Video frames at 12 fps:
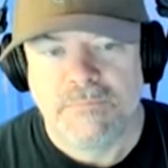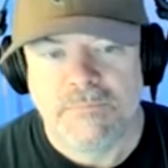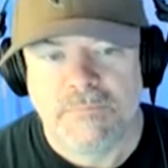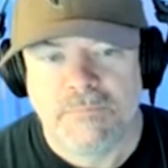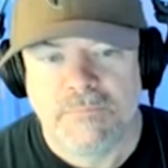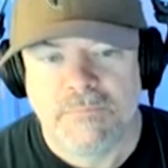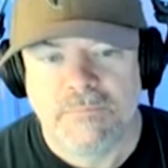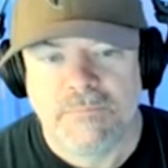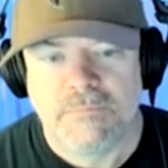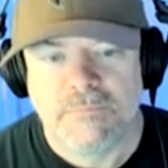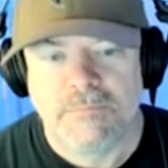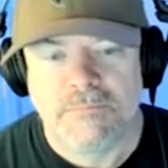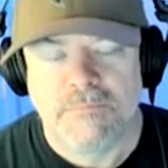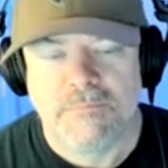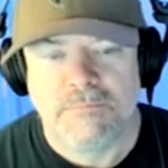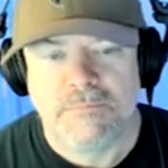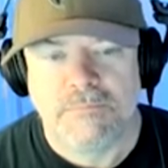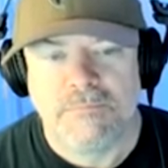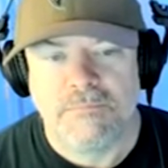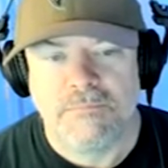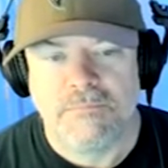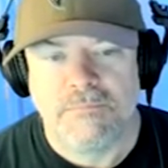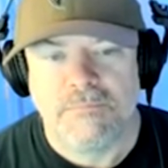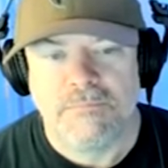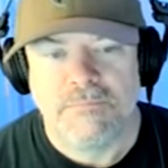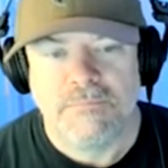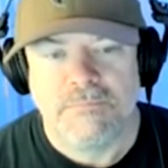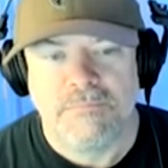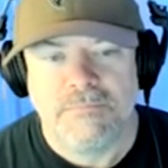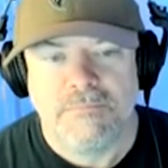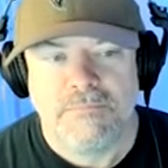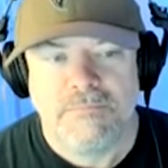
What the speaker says: [no speech]